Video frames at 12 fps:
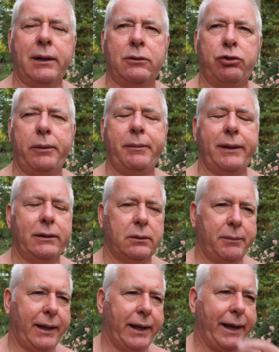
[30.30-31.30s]
trimmed
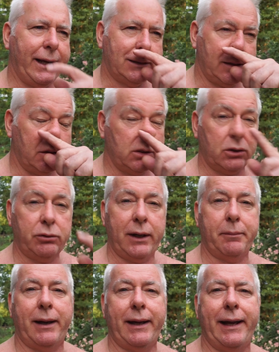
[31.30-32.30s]
some of the hedge. I was doing
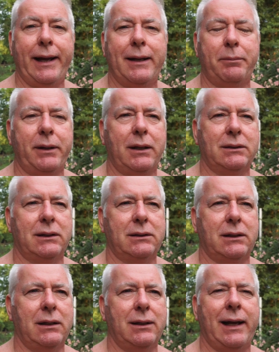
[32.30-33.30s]
it by hand because it's
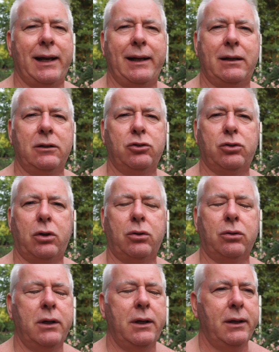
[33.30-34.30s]
got out of
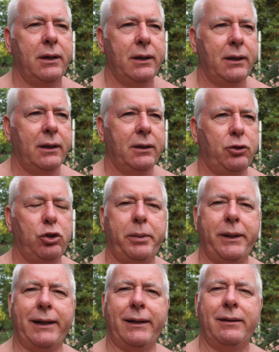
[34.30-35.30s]
control, too
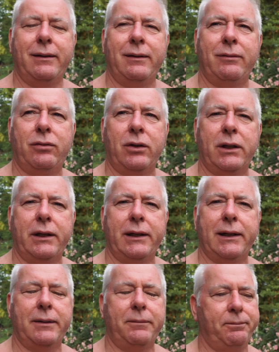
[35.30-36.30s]
big for
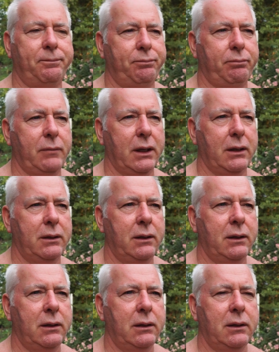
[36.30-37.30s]
the
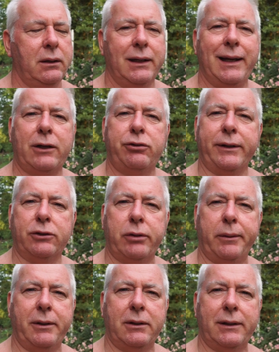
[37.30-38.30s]
electric
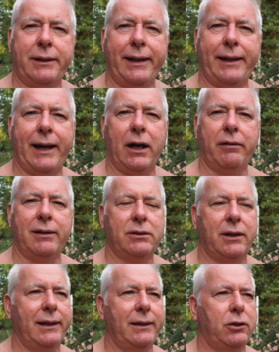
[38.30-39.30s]
trimmer to take care of it.
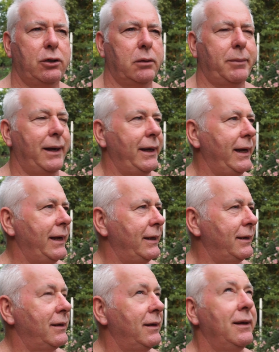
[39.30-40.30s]
So I had to do it by
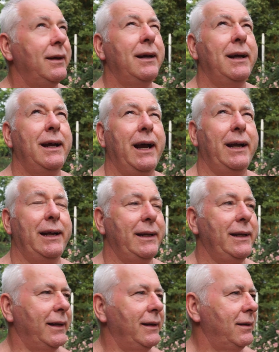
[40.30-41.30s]
hand. And I
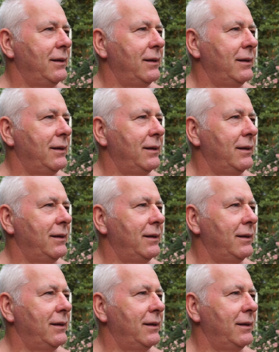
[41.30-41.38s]
did it,